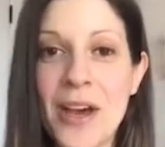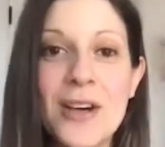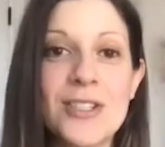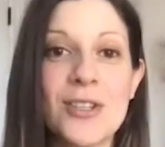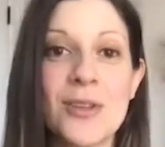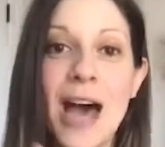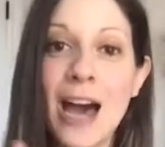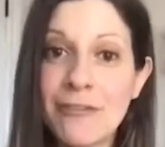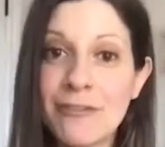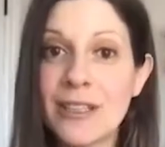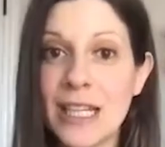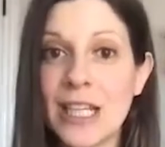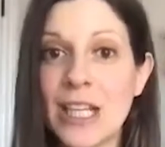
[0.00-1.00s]
So that
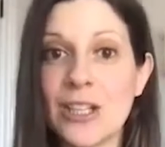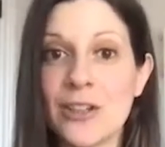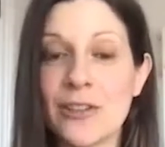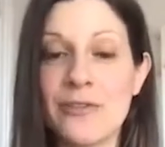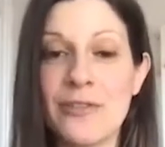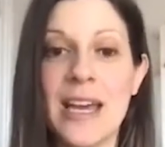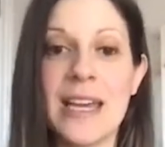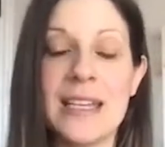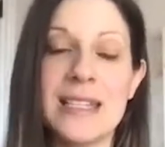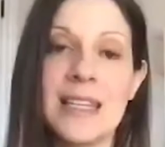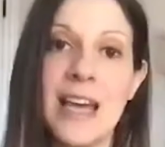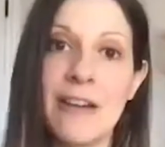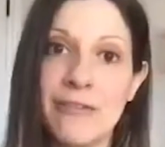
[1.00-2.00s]
follicular phase
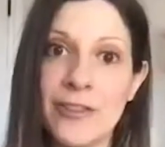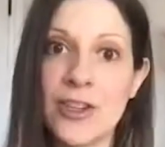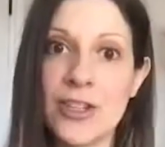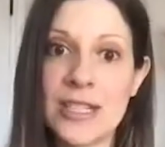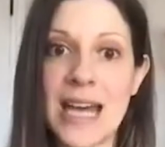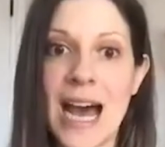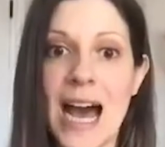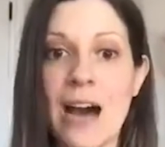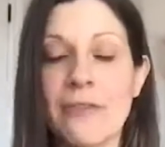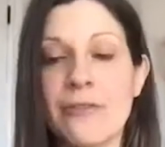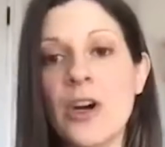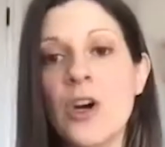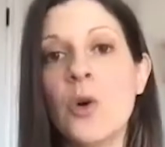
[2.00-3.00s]
in that first
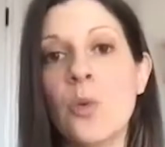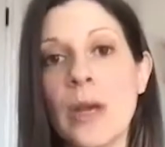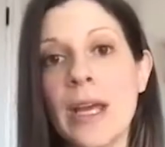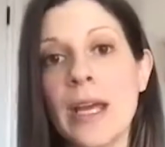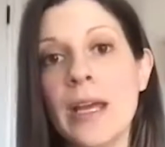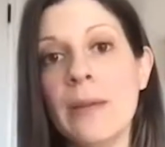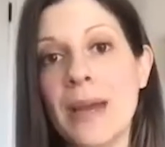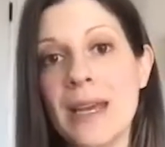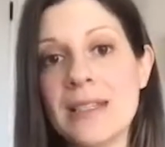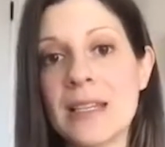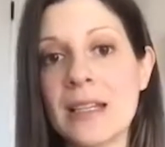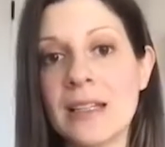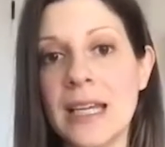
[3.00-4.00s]
half, we
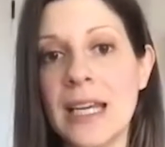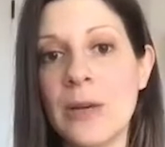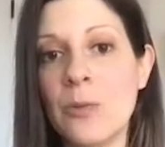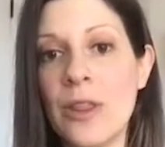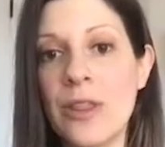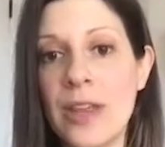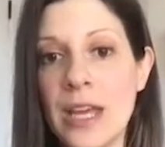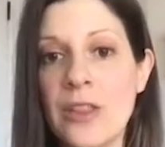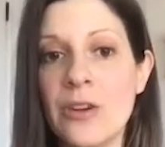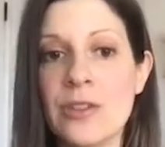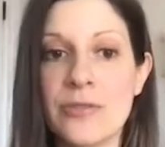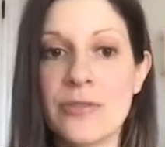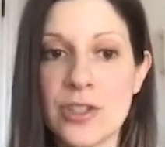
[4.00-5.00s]
basically, within
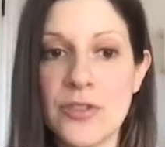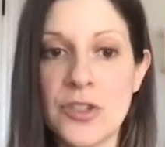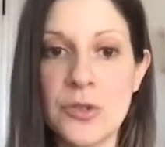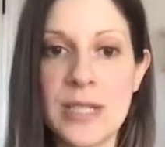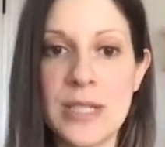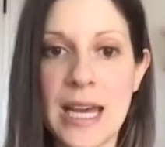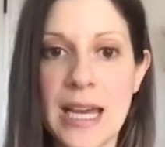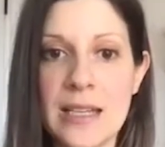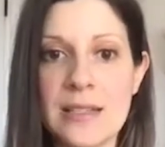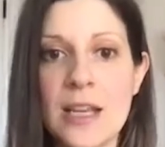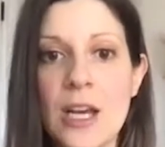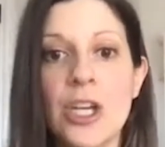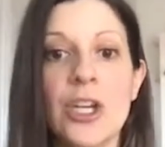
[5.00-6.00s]
those first few days,
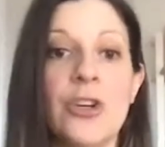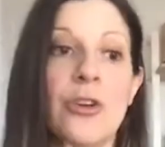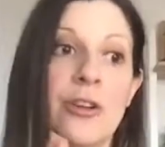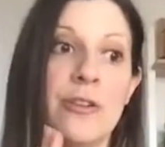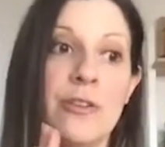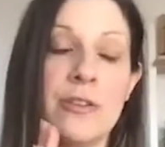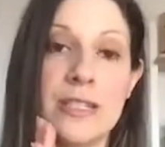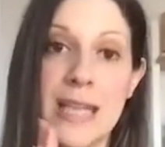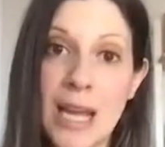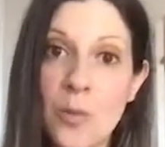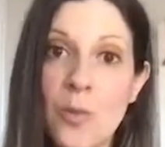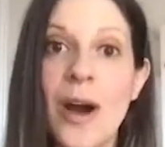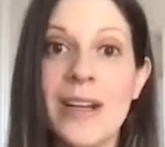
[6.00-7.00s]
the day
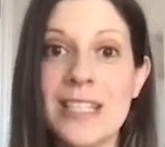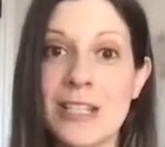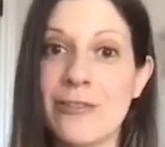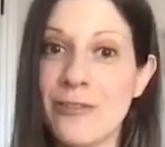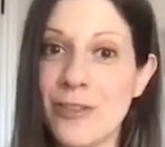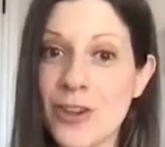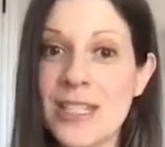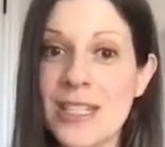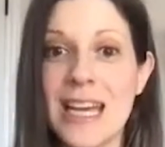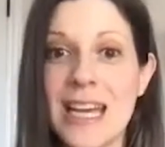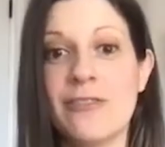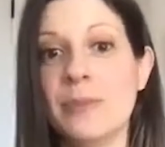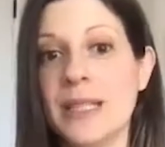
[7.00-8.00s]
1 is the first day
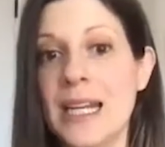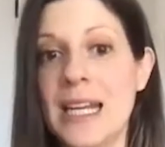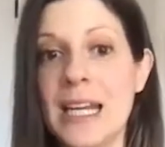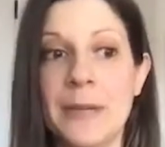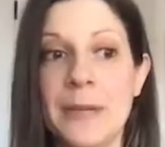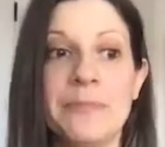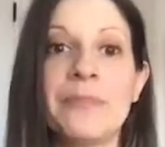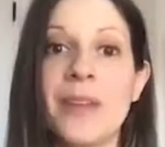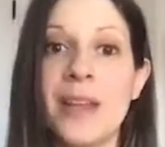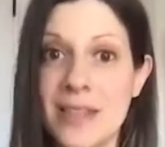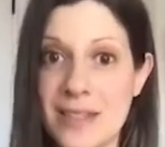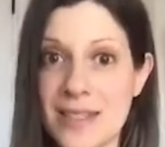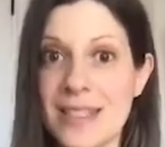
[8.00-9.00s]
of bleeding.
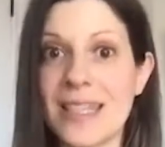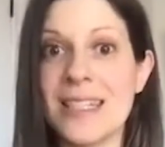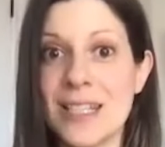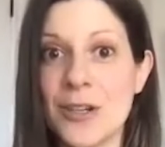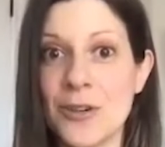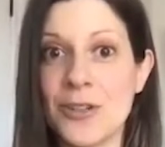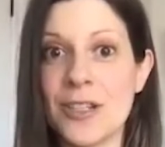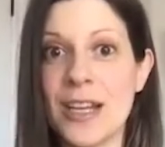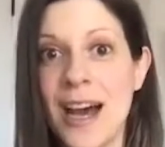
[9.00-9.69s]
This is considered